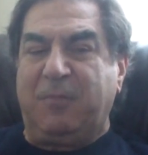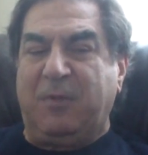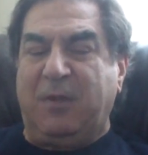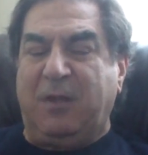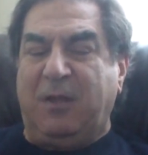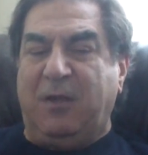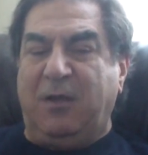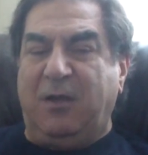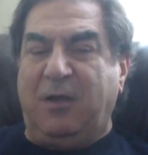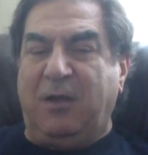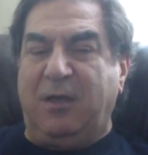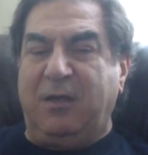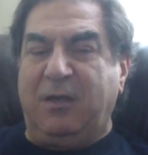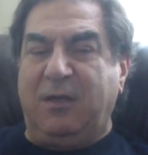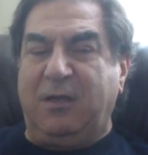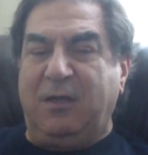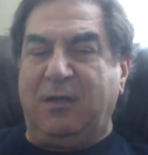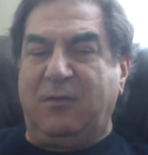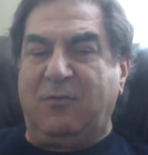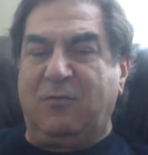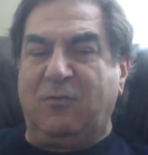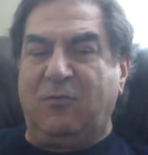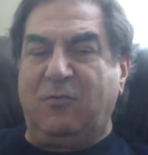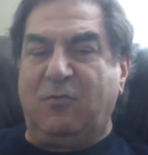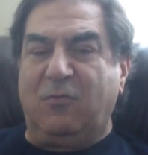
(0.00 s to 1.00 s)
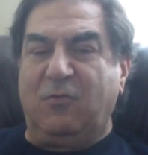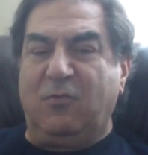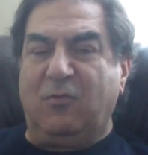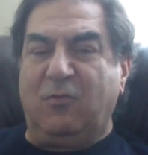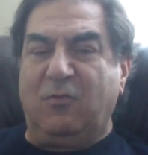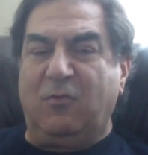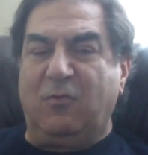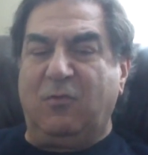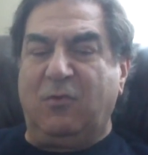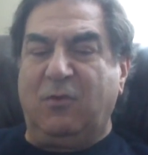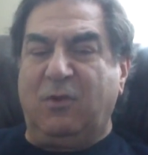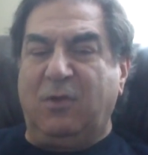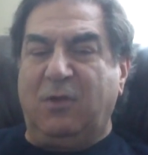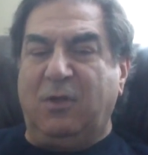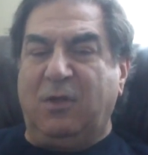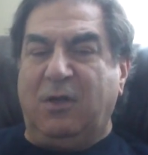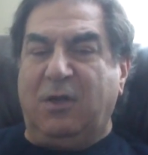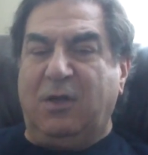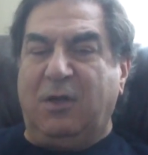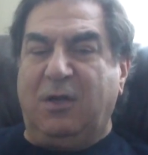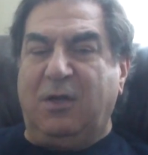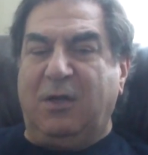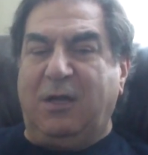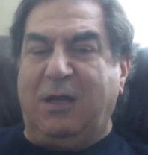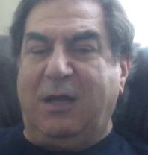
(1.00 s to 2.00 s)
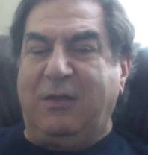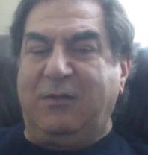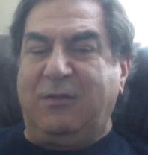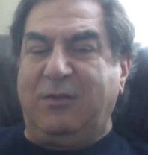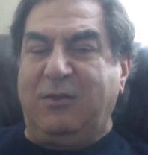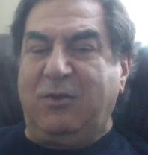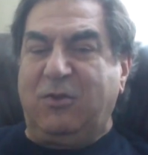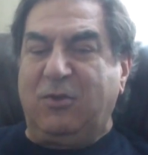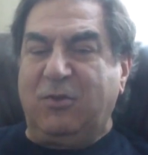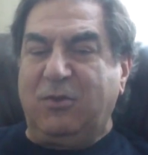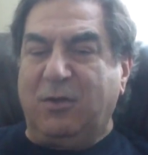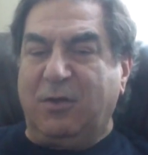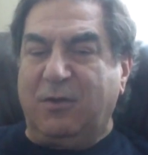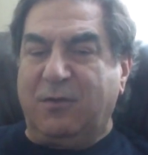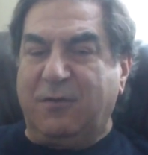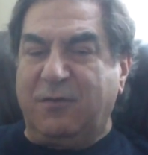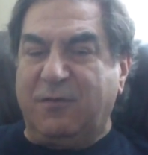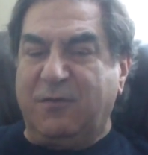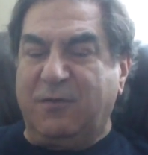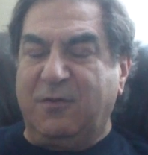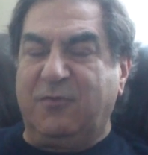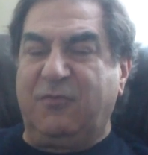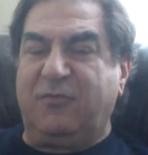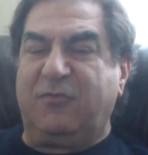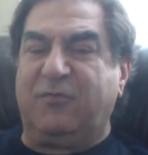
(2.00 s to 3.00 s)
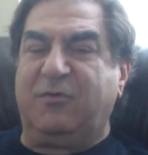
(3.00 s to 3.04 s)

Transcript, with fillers: I need to do additional surgery.